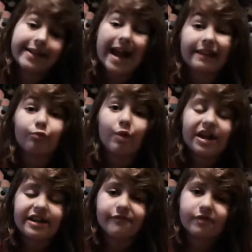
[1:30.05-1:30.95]
That's way
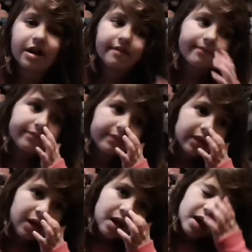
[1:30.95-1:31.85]
different.
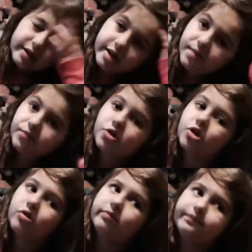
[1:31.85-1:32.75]
Tip 2